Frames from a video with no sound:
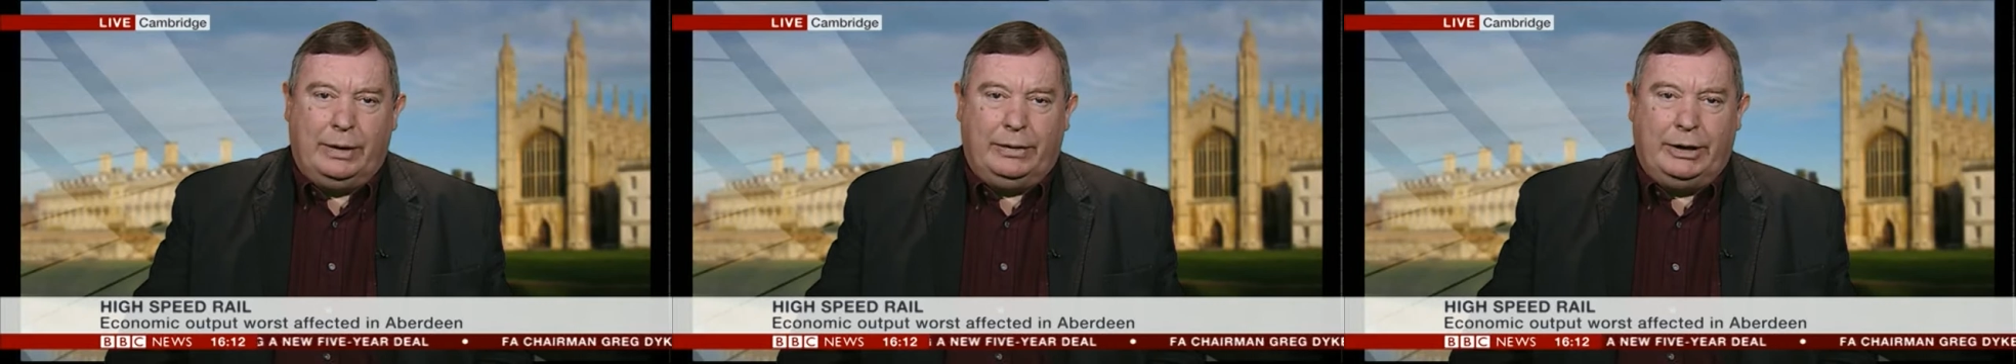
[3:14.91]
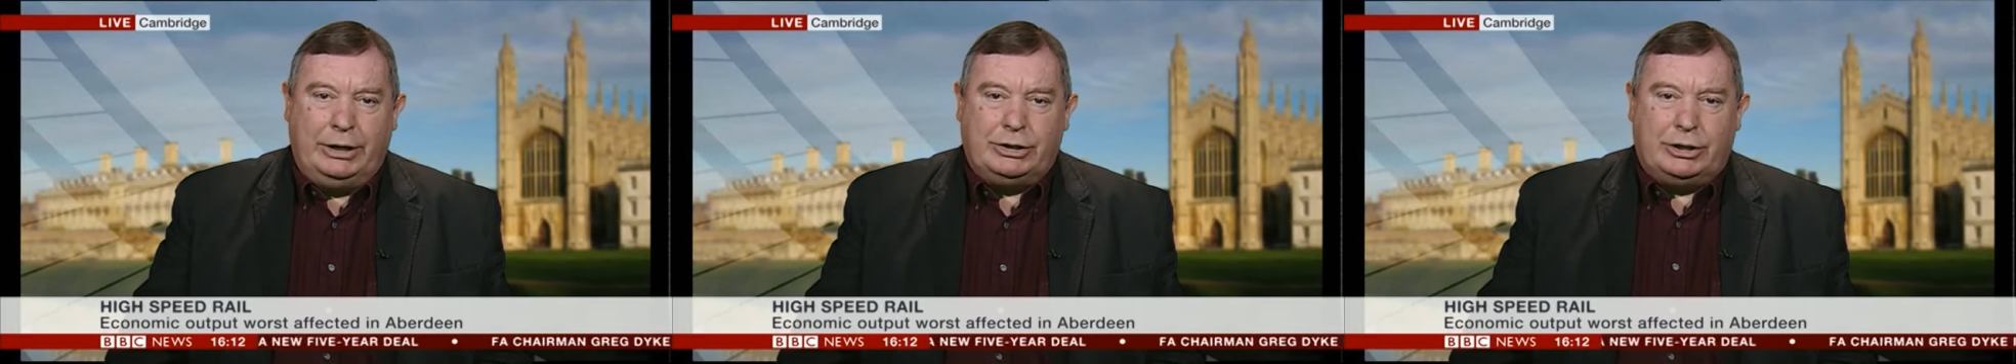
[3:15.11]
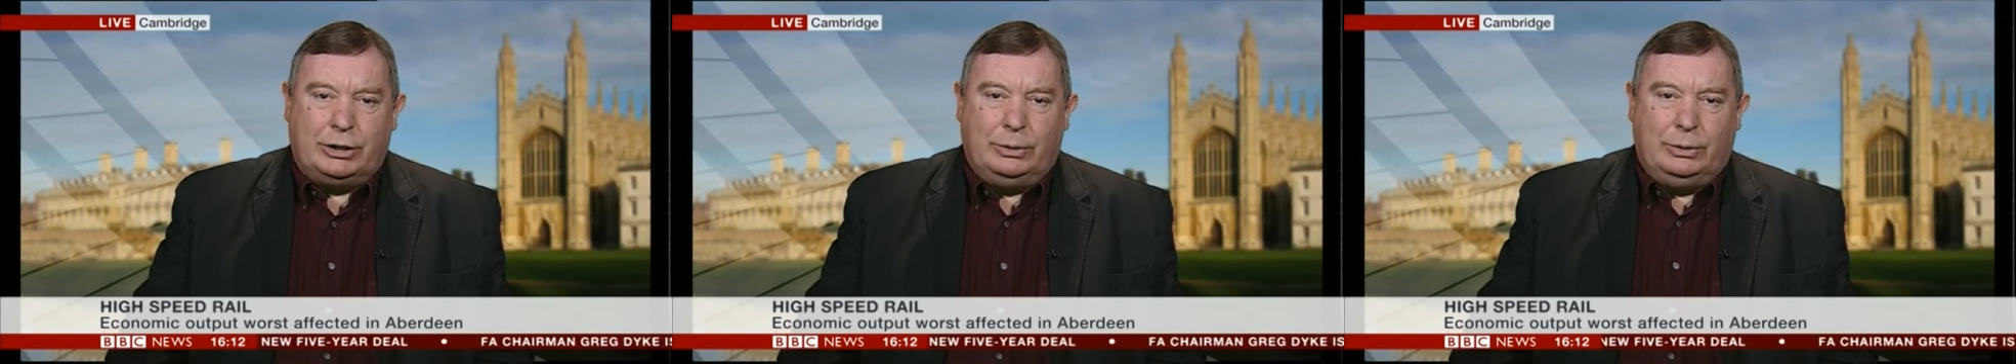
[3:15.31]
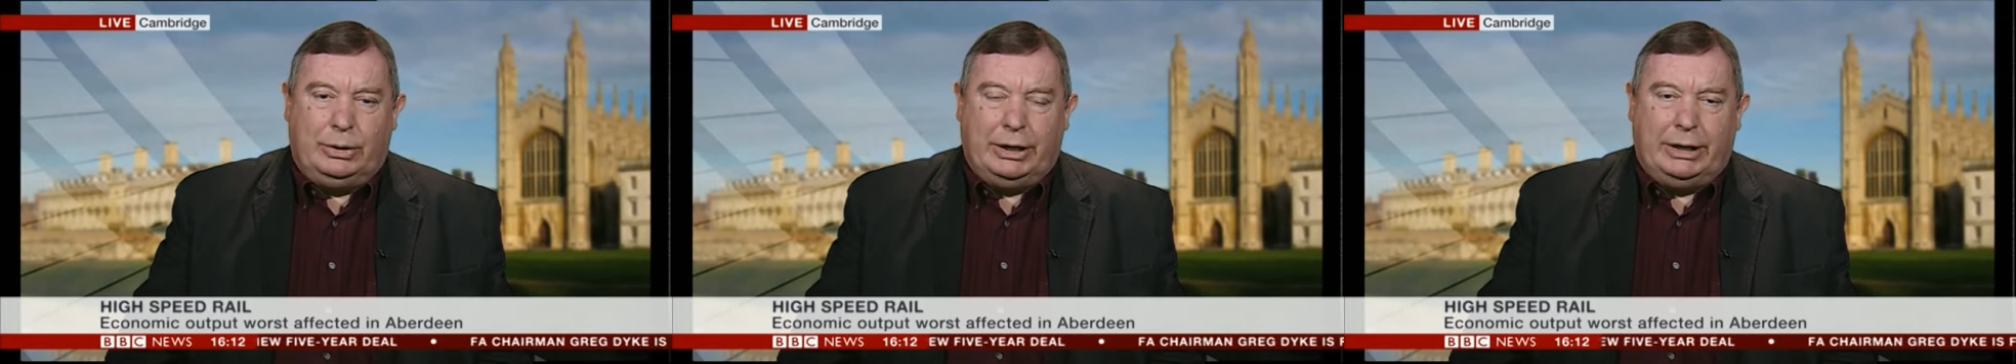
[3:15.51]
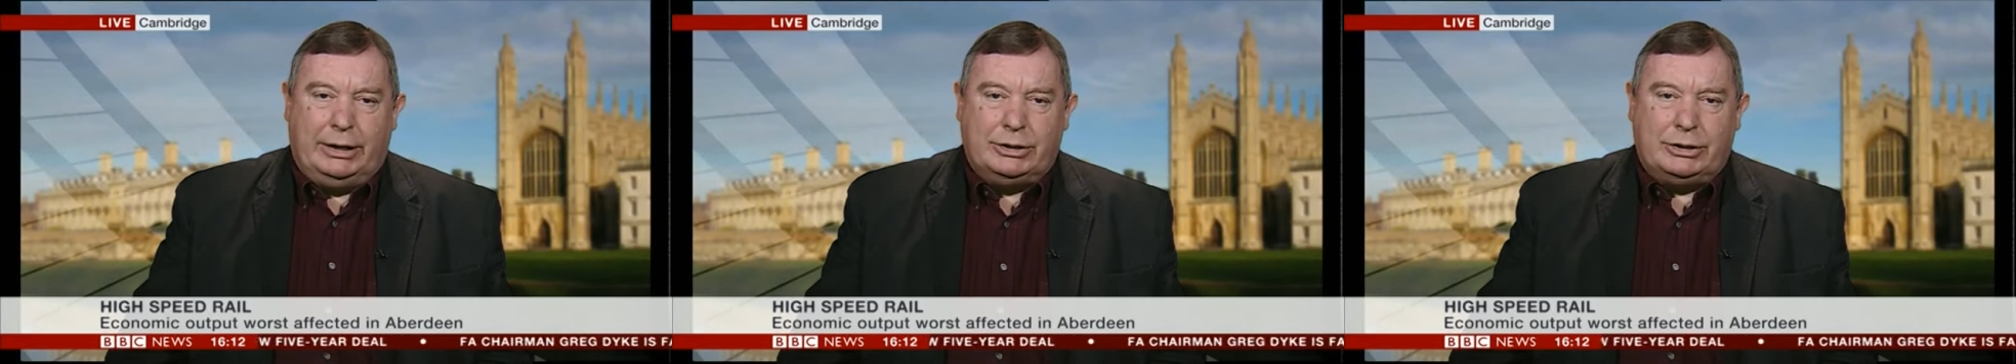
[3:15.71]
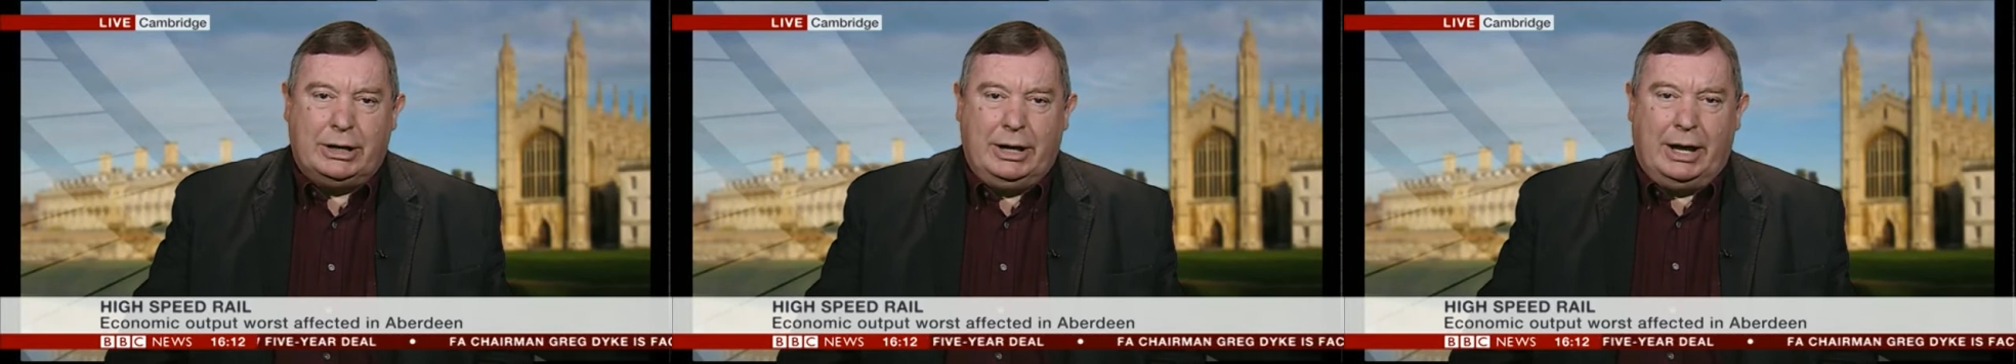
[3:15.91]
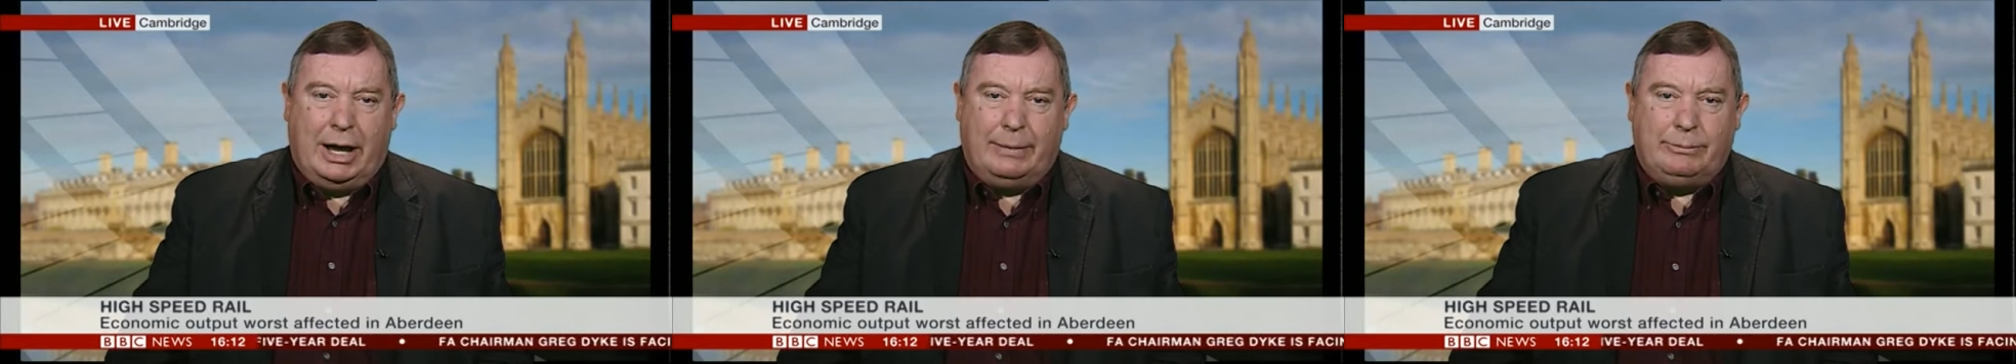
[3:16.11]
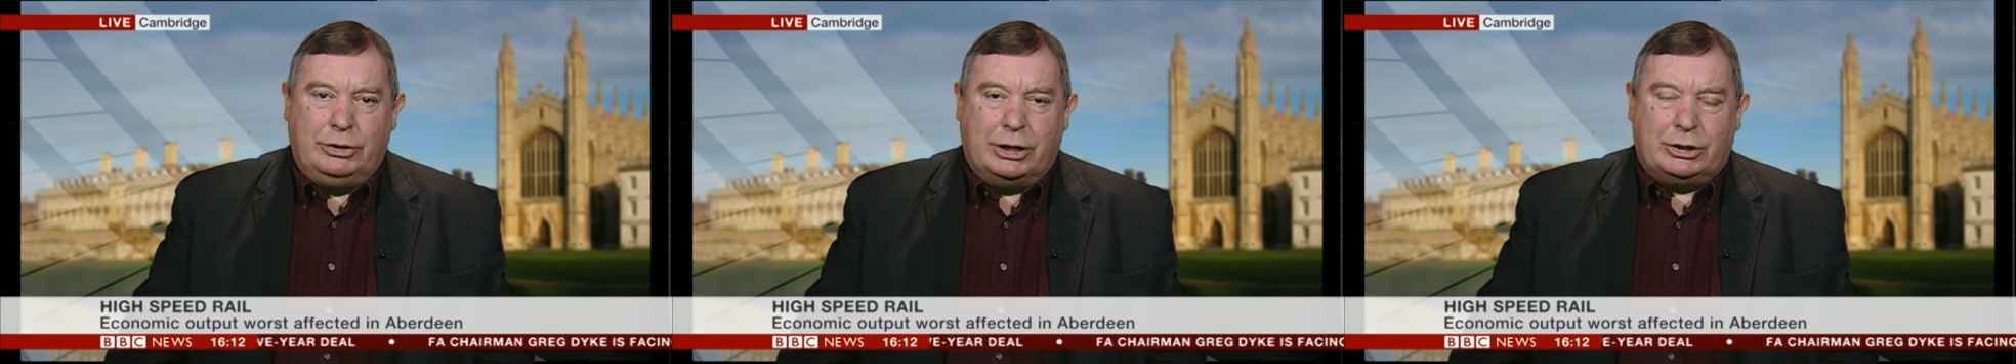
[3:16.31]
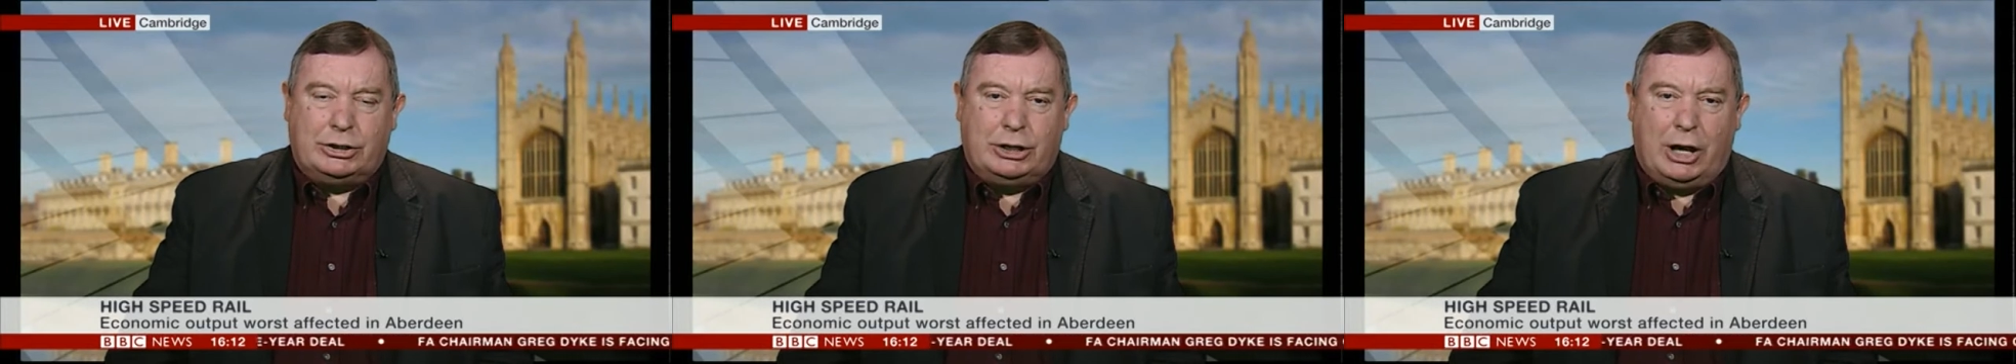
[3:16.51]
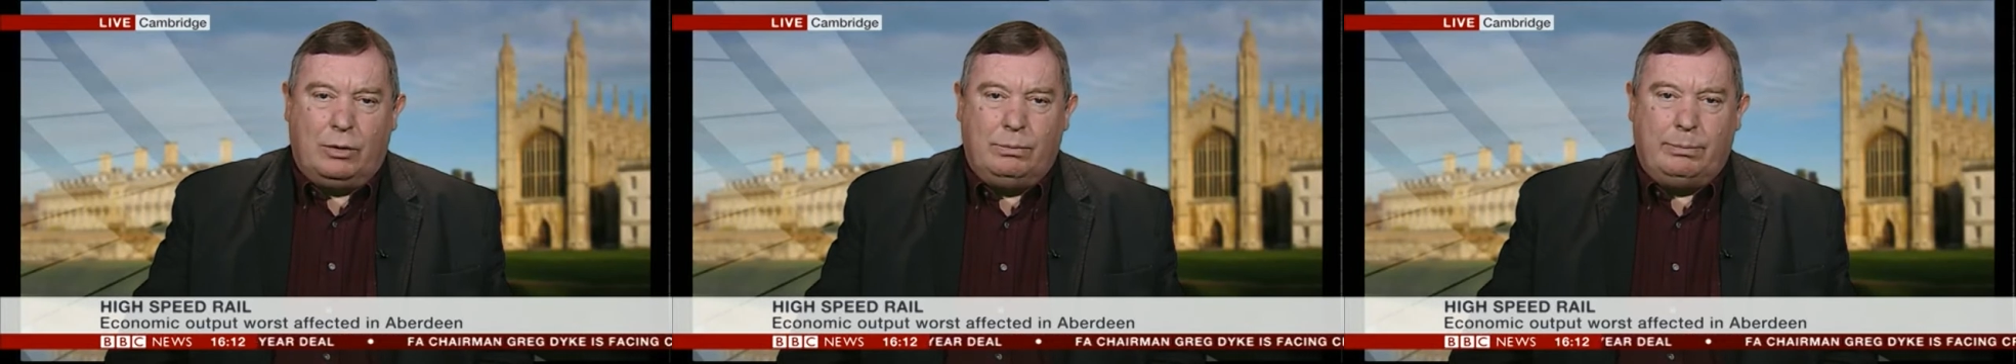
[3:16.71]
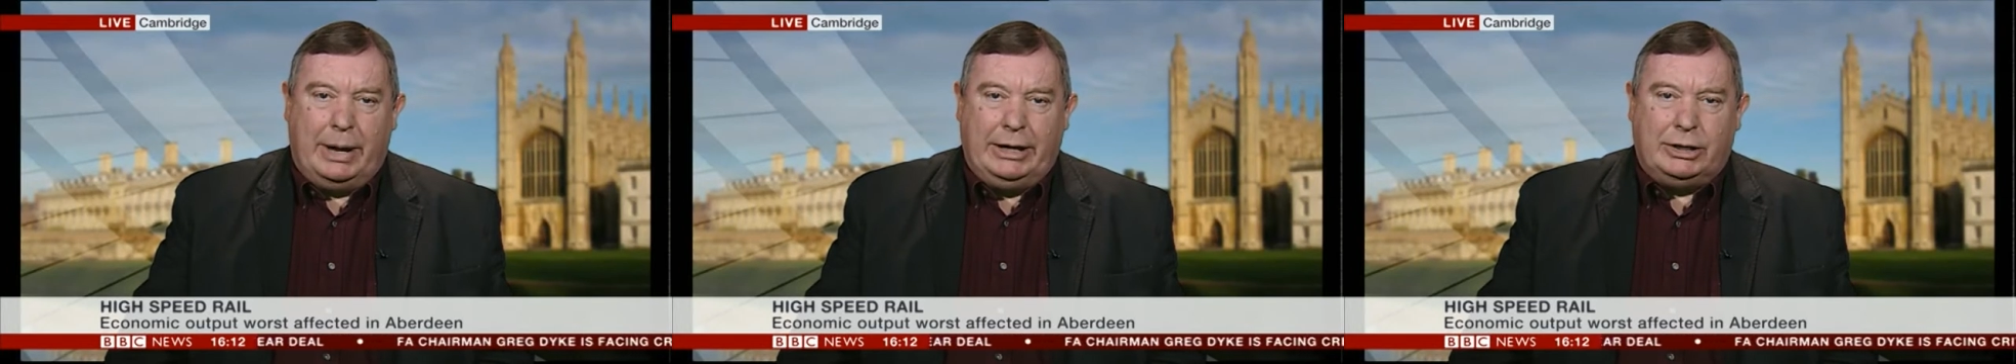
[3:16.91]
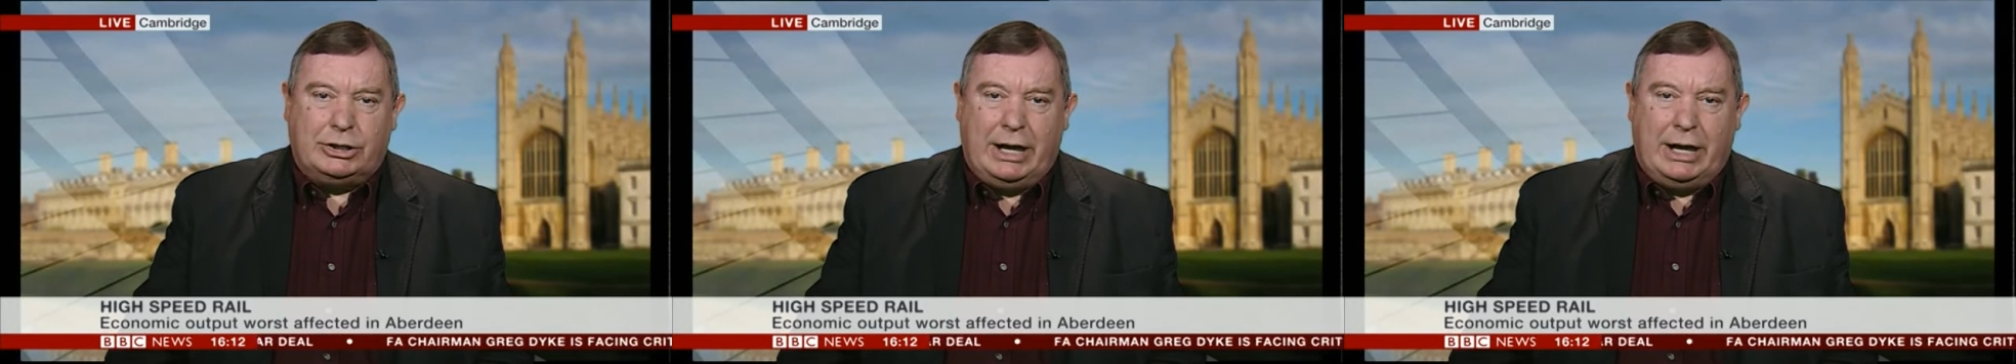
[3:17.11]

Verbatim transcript: These two things just don't make